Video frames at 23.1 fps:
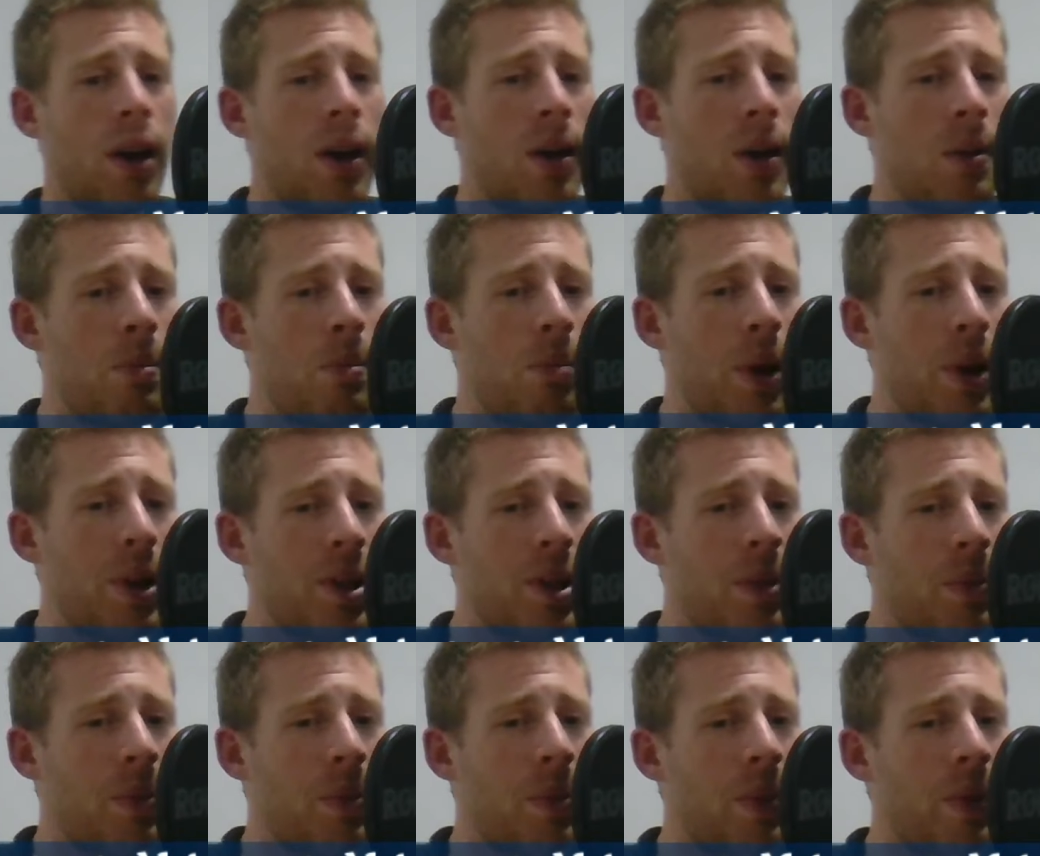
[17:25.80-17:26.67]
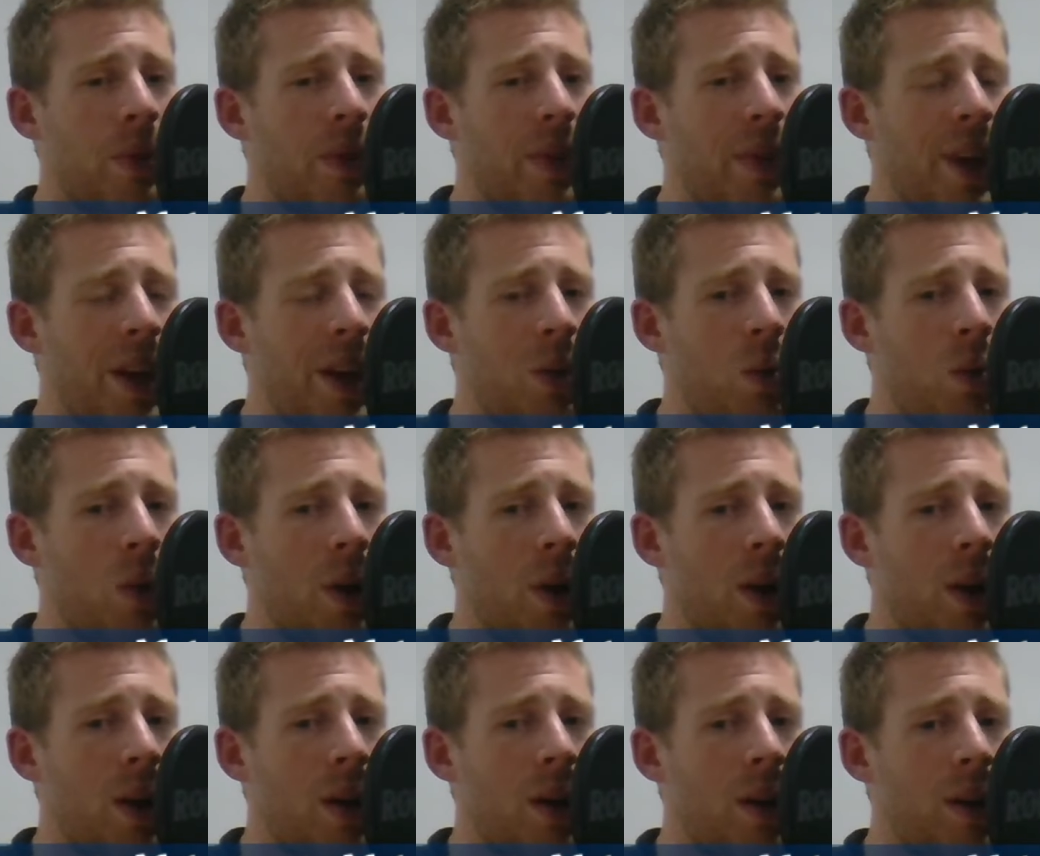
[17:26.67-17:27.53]
But they
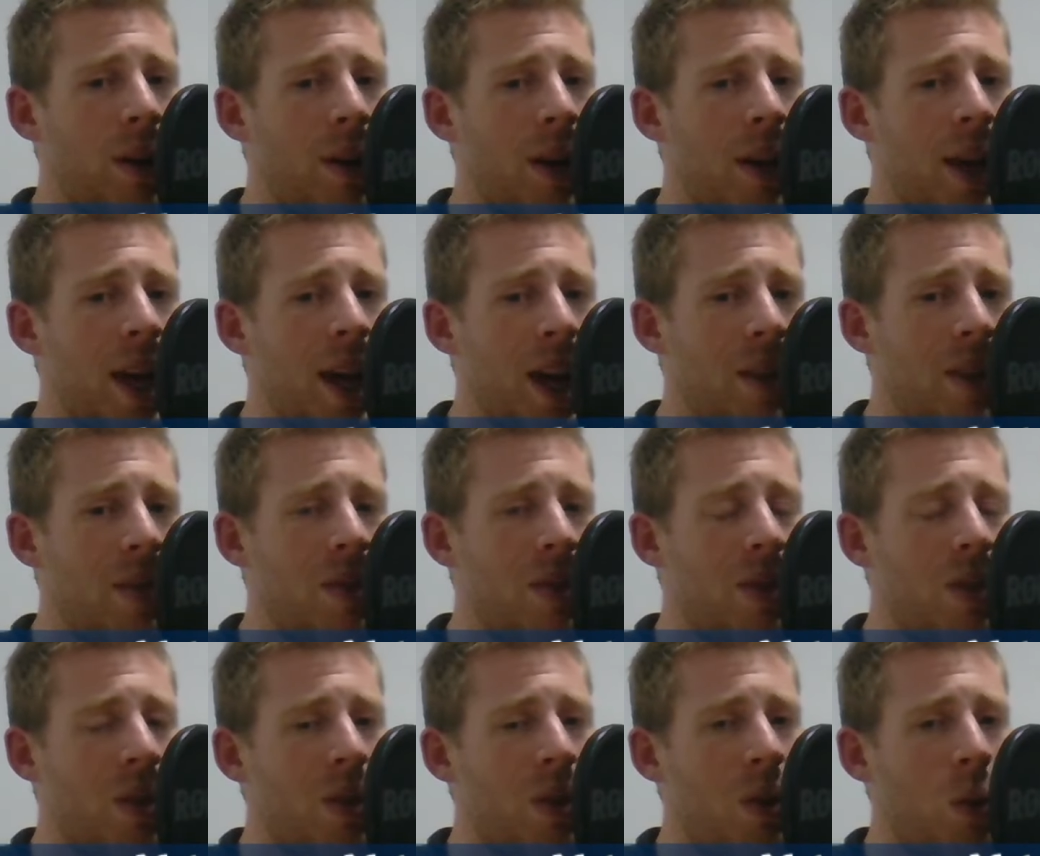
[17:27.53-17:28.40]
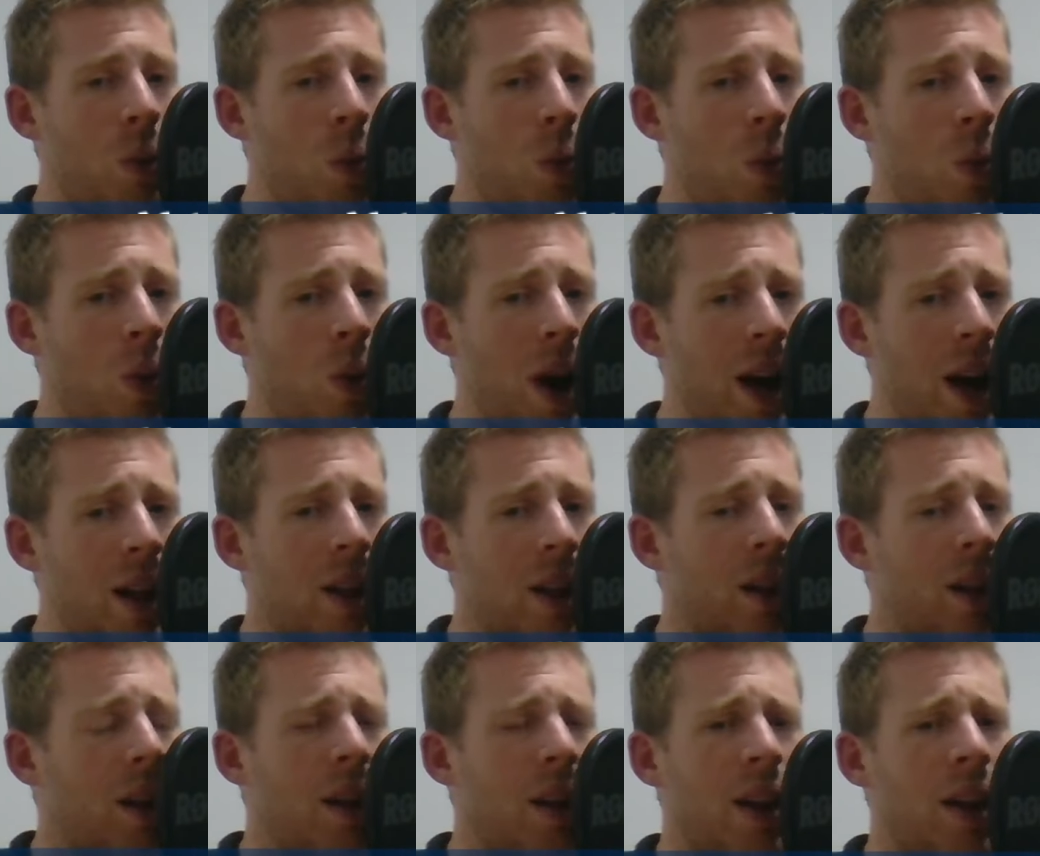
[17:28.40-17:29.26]
were in the
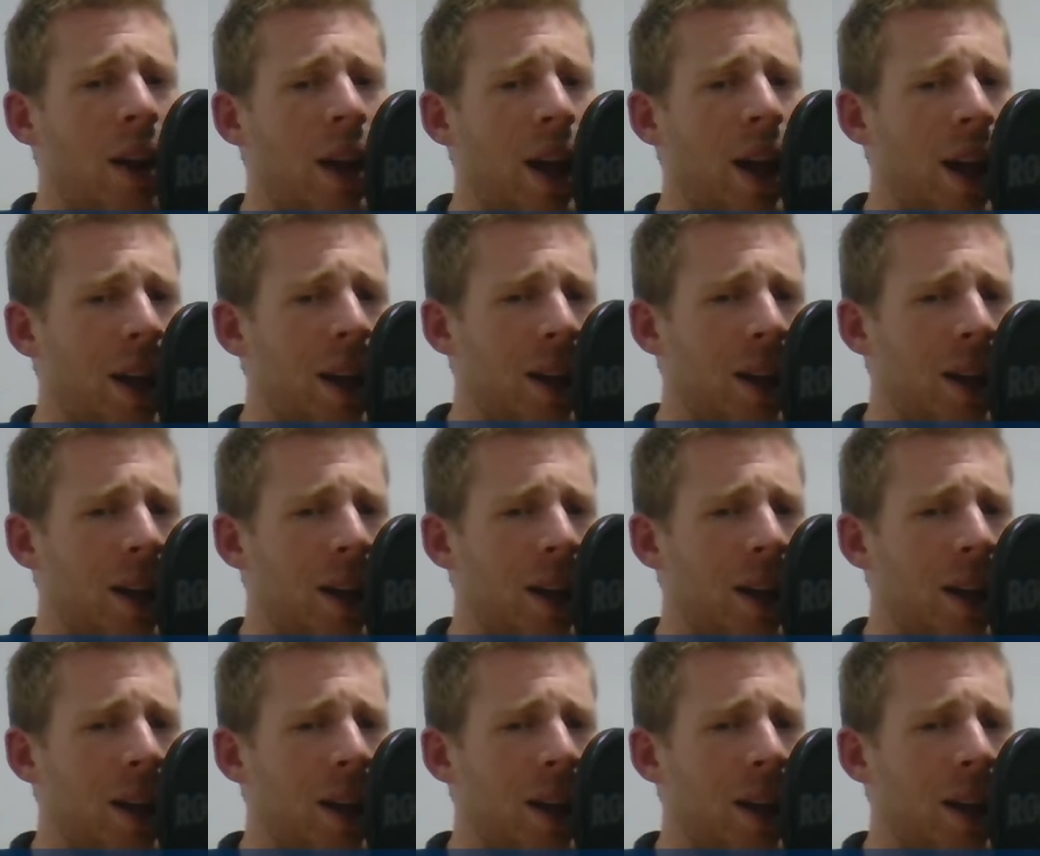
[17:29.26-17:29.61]
well,